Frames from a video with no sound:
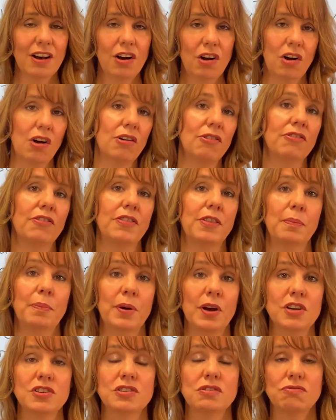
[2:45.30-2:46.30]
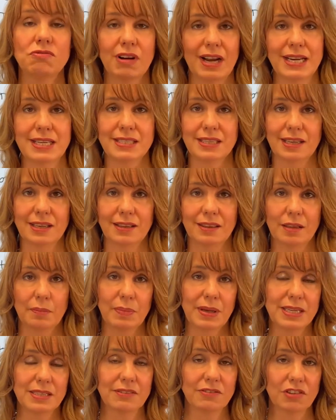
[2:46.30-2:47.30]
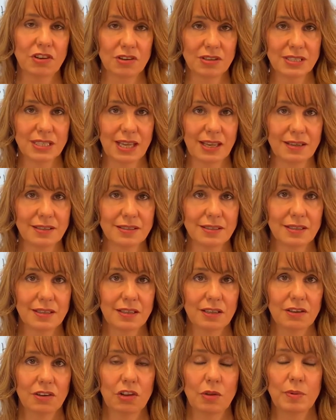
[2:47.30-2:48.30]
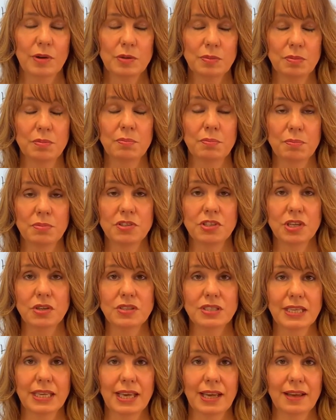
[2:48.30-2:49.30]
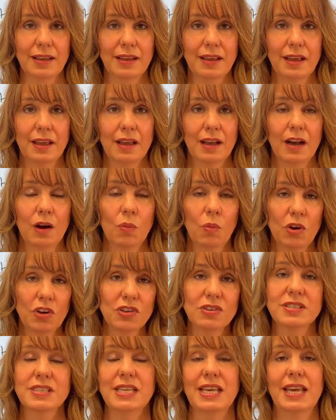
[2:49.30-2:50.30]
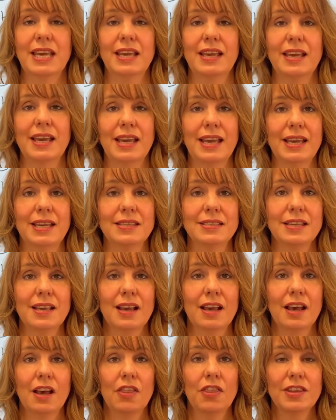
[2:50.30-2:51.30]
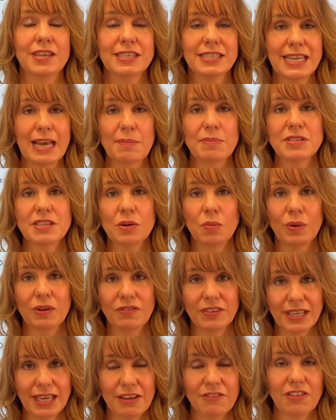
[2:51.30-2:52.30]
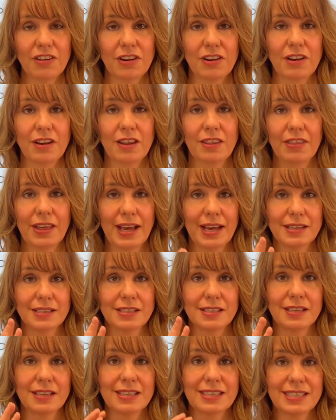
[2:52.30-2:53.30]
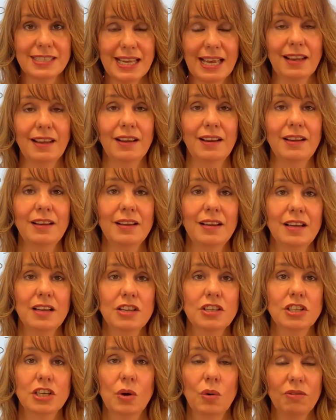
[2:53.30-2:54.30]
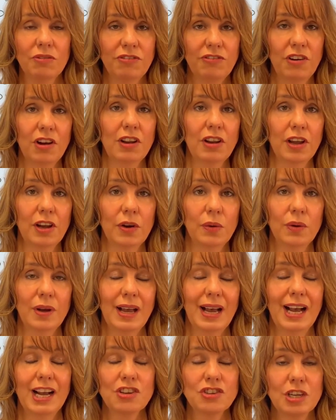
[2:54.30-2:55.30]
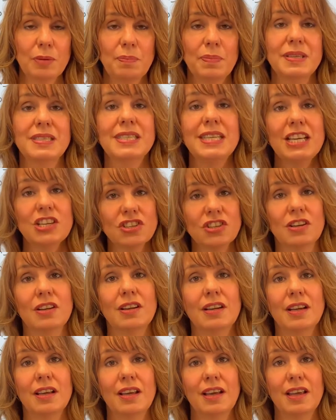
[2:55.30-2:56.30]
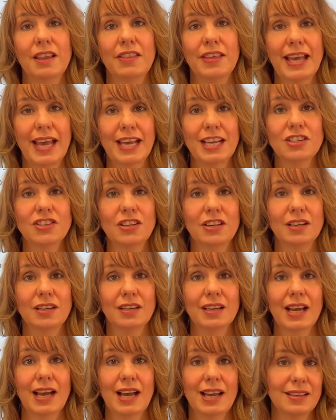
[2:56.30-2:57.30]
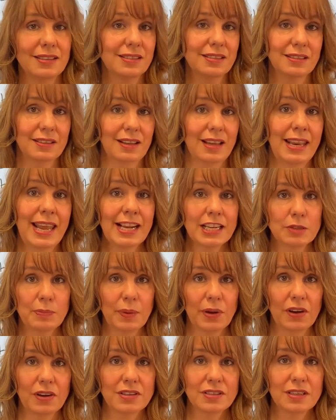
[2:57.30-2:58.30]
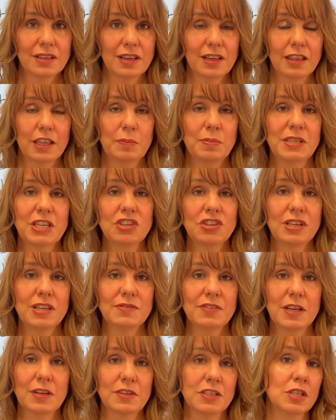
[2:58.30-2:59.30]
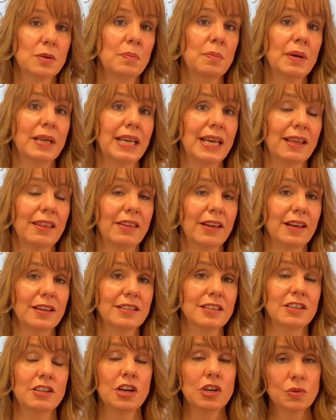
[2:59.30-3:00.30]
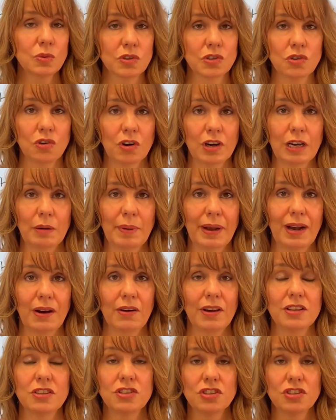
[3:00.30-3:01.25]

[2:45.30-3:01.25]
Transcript: of the person writing the piece of content or the person producing it. And what you'll see is the steps that we've given that seller to go and follow actually position the agent as an expert. The position as somebody that knows what they're talking about, has